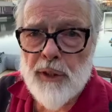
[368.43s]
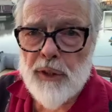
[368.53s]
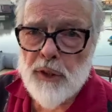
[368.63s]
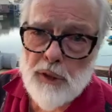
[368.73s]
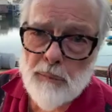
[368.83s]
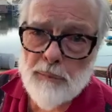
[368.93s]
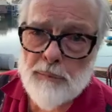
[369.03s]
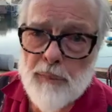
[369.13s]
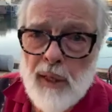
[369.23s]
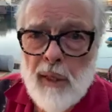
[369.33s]
the system.
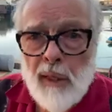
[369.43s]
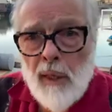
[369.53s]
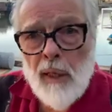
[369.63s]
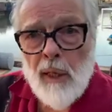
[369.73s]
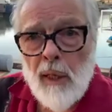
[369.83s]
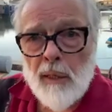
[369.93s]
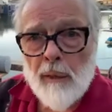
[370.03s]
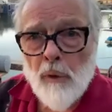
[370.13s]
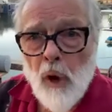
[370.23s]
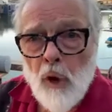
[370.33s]

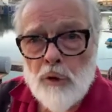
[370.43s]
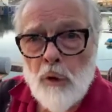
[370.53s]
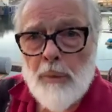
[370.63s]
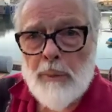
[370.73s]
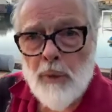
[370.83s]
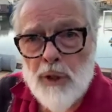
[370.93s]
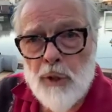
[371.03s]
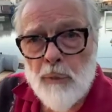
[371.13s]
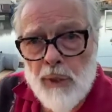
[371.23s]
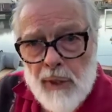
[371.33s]
There will also be
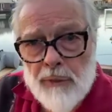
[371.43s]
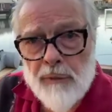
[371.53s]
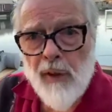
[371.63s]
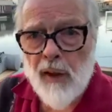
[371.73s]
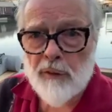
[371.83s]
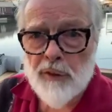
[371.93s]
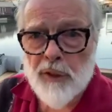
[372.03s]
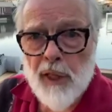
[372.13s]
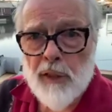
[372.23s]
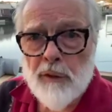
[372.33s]
pressure release valves
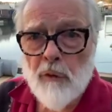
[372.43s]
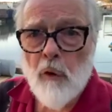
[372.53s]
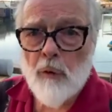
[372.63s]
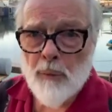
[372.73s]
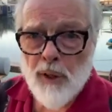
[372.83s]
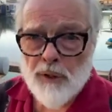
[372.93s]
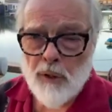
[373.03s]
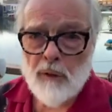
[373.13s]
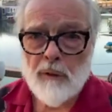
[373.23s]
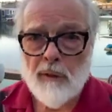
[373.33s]
in case of overpressure.